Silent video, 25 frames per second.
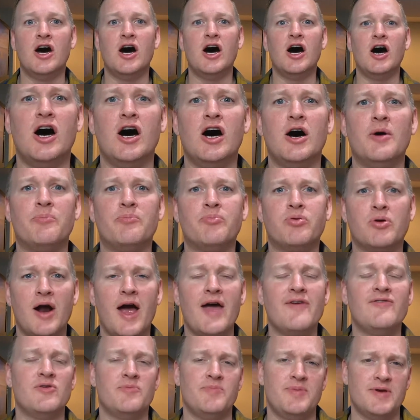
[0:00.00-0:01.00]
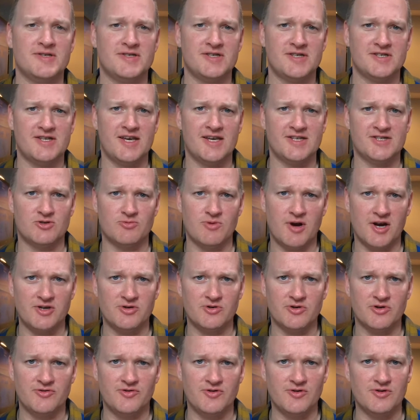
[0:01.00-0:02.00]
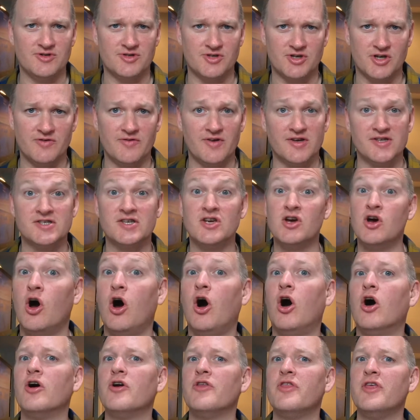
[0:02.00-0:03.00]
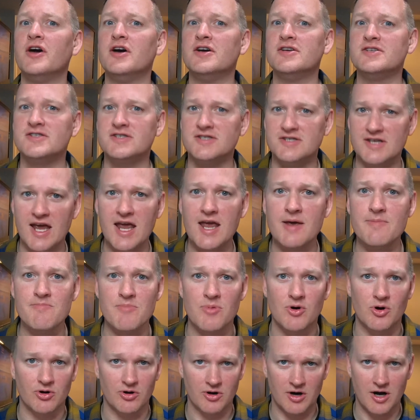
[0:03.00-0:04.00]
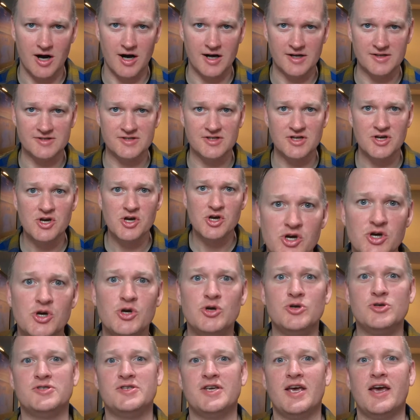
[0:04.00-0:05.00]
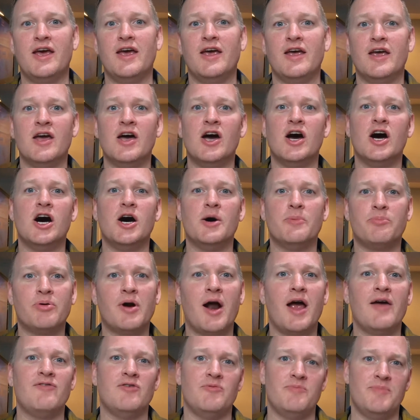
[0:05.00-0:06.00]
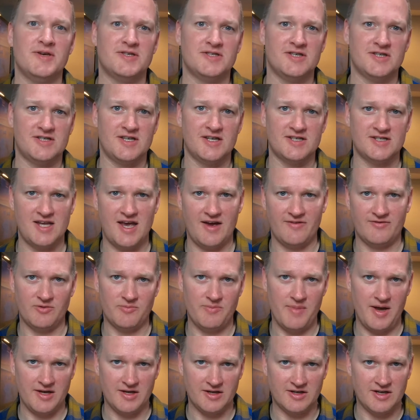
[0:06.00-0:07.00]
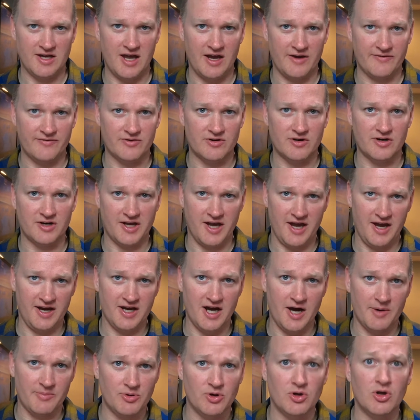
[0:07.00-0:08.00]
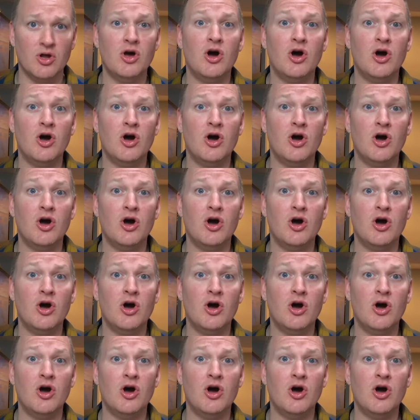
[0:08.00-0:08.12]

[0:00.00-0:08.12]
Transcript: a private business has the right to refuse service, are the same morons who say a private business doesn't have to bake a cake for a gay couple,